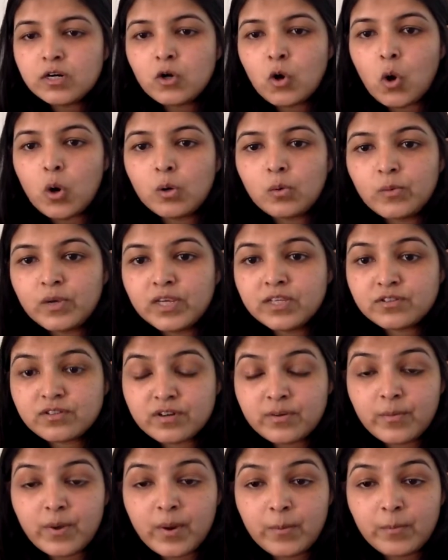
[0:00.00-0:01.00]
always
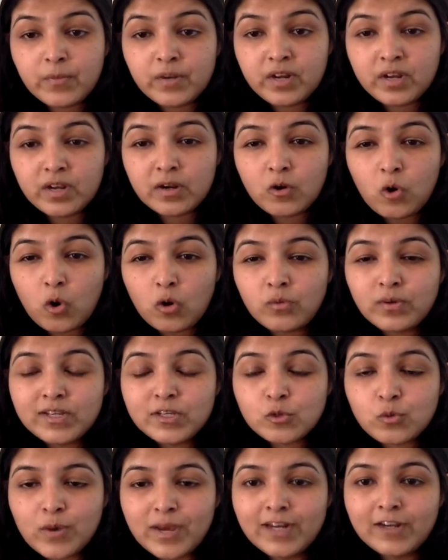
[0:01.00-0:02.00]
remembering, always
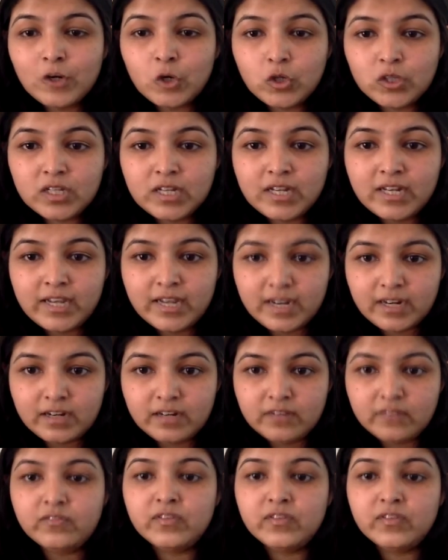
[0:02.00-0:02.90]
dwelling on the negative,